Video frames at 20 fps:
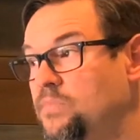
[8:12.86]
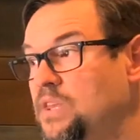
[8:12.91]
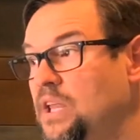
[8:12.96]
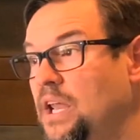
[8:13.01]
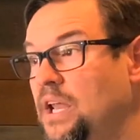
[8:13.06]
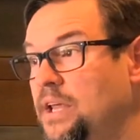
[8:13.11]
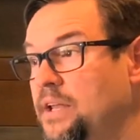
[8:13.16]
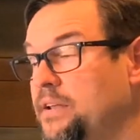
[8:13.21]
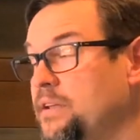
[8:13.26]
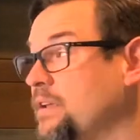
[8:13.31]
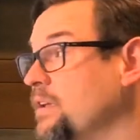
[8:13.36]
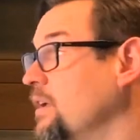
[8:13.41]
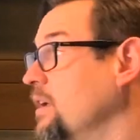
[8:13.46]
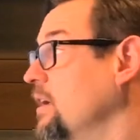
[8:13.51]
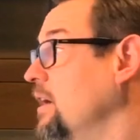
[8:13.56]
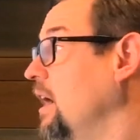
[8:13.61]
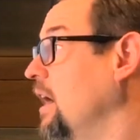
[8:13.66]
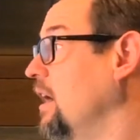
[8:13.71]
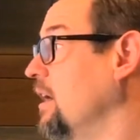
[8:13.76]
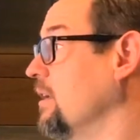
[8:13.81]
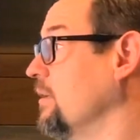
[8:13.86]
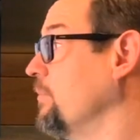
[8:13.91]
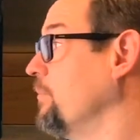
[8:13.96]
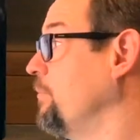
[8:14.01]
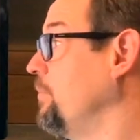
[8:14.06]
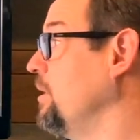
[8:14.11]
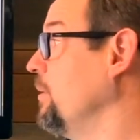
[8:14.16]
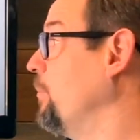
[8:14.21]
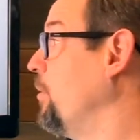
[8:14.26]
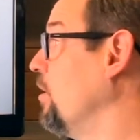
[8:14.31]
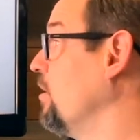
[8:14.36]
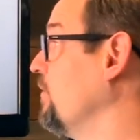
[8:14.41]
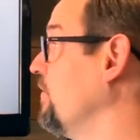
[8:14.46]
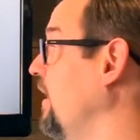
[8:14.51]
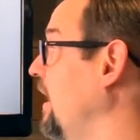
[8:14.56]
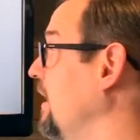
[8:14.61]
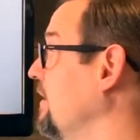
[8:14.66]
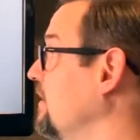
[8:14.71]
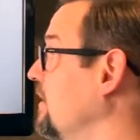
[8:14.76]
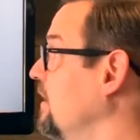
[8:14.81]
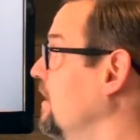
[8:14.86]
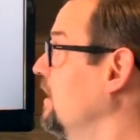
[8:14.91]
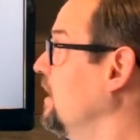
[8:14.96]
and be a part of that.